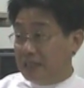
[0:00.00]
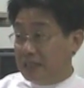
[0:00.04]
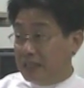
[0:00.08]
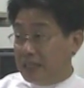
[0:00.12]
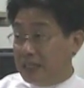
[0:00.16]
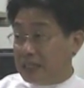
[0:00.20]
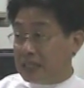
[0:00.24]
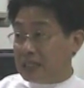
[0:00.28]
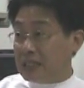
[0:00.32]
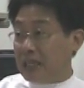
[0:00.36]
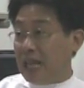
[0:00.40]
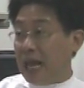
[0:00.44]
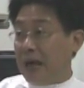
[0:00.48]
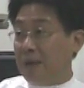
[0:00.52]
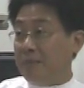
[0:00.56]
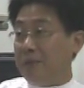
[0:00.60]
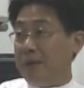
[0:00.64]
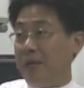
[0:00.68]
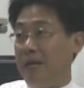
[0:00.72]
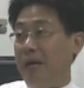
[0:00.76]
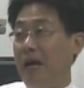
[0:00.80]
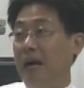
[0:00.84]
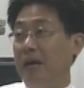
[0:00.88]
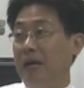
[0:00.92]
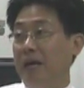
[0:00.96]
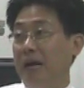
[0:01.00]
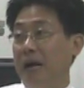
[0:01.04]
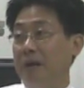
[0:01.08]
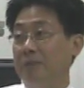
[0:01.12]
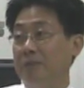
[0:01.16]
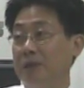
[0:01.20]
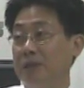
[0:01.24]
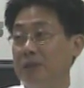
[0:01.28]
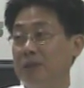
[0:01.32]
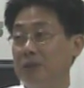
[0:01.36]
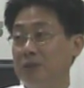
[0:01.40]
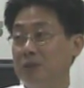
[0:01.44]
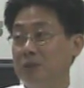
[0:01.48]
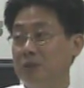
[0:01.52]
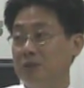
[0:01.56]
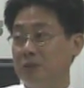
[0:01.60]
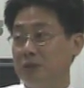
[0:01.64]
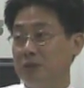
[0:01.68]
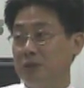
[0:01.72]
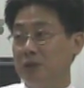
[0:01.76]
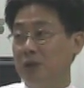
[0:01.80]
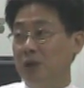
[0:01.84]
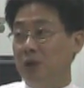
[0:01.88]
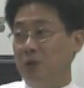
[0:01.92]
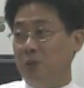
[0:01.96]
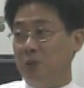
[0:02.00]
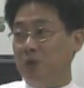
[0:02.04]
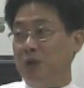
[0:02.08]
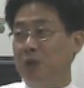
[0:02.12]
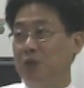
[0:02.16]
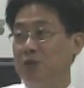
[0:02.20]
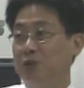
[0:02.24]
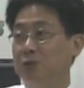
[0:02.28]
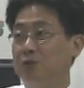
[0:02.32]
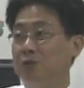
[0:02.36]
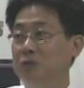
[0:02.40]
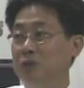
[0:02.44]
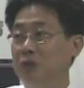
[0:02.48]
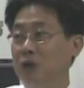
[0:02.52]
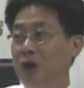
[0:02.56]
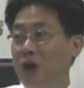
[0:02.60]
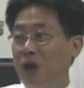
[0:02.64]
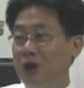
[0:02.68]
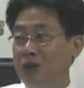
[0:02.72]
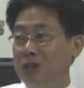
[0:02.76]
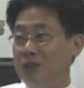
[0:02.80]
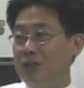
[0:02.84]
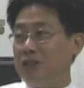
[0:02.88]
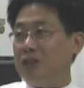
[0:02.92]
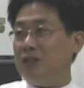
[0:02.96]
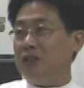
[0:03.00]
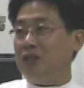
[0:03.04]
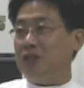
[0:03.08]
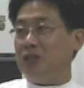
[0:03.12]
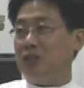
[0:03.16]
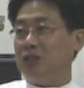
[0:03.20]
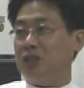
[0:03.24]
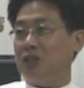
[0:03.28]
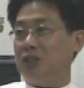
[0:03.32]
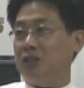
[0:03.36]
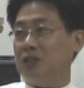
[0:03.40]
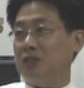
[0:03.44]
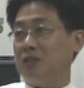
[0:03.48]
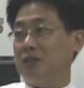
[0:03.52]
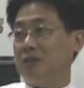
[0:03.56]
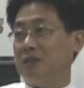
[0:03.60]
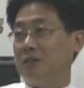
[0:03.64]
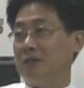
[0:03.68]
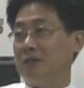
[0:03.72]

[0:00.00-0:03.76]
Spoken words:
Islamic agama schools. We do not teach